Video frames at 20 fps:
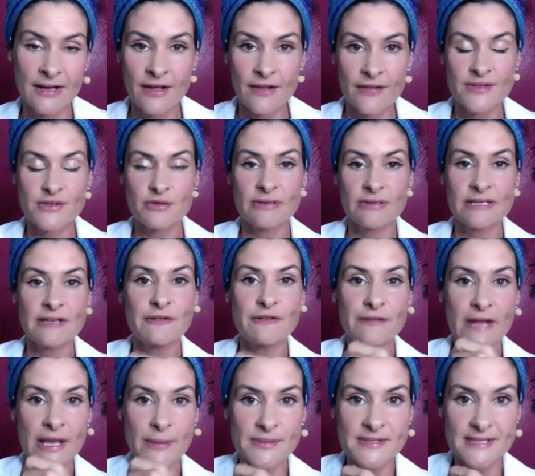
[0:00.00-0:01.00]
There's a really
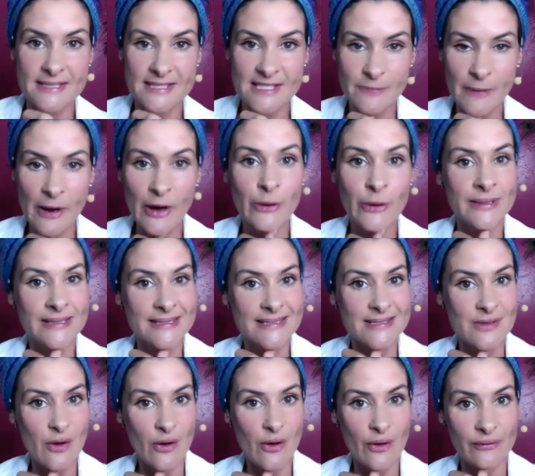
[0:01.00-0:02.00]
famous experiment
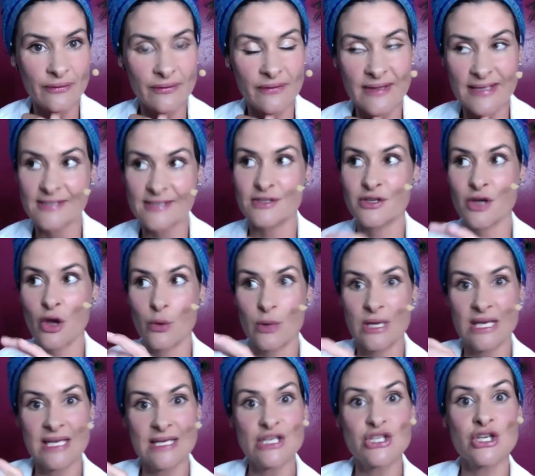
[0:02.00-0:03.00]
on this
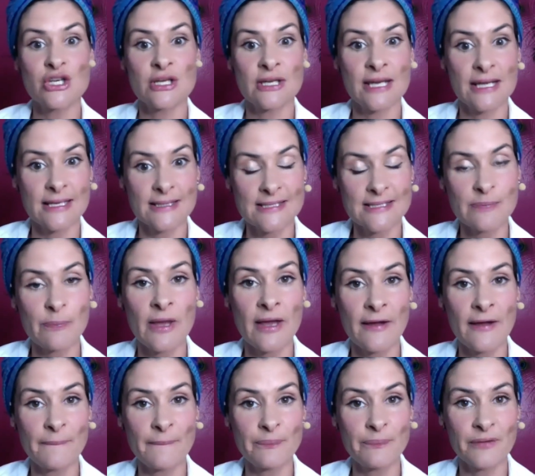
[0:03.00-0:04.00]
cohesion
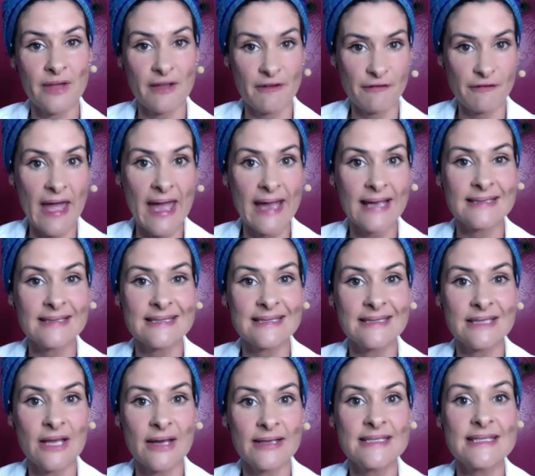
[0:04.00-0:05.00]
effect in
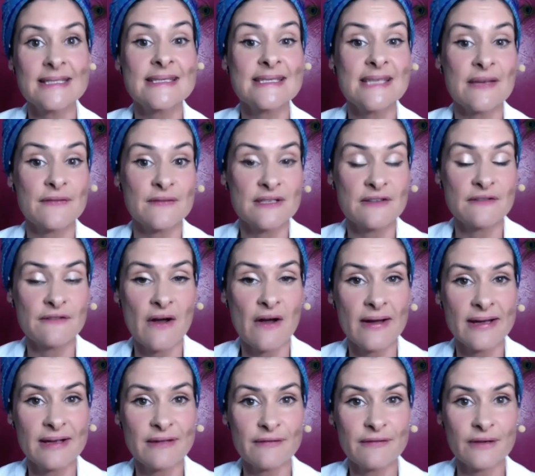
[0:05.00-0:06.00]

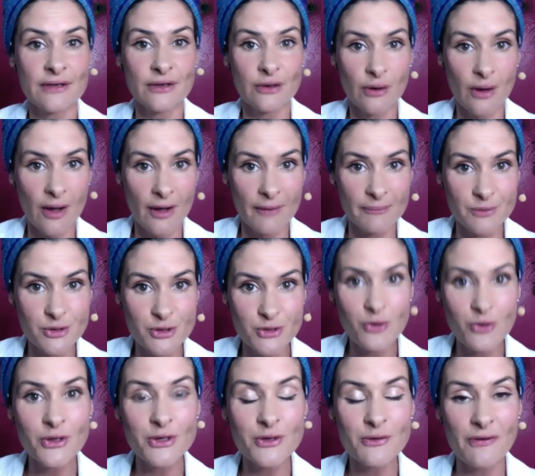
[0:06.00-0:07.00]
1975. I'm
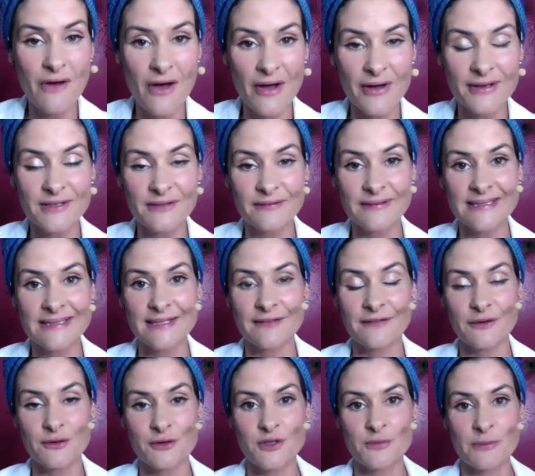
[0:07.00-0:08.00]
sure you've heard of it if
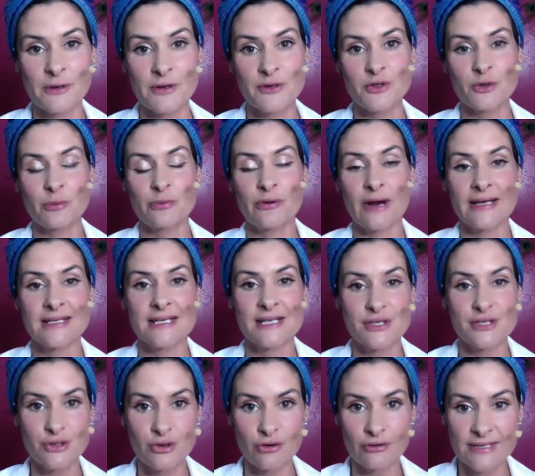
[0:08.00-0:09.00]
you're a spiritual
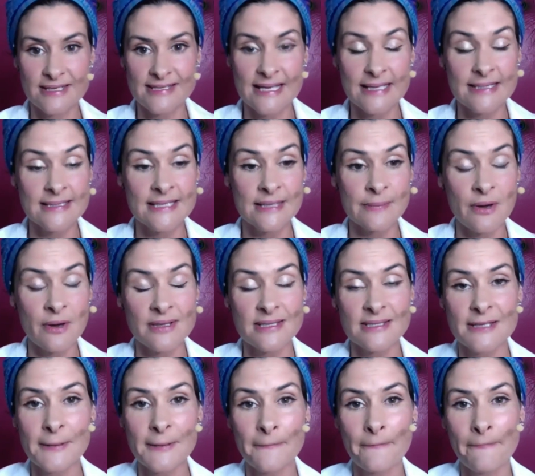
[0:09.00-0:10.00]
practitioner or an ascending
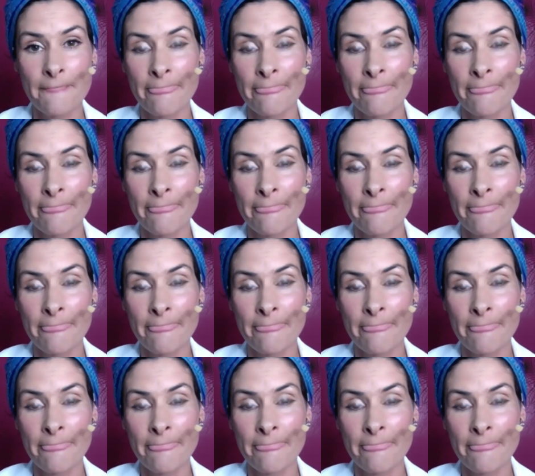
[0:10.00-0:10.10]
master.